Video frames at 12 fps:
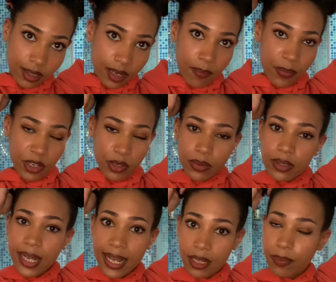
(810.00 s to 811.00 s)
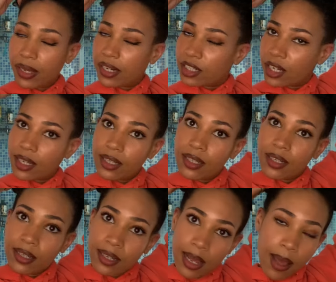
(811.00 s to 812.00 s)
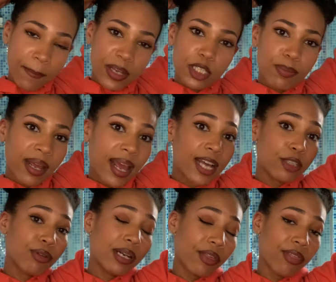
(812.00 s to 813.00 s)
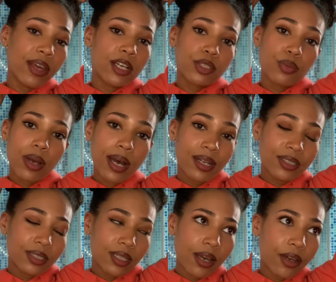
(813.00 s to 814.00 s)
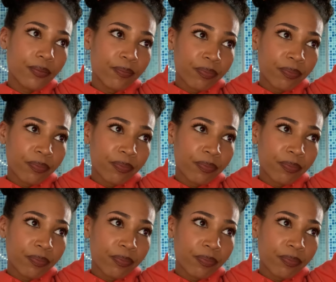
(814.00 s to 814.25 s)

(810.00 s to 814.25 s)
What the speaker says: But you will get the picture, because my hair's really thick as well, so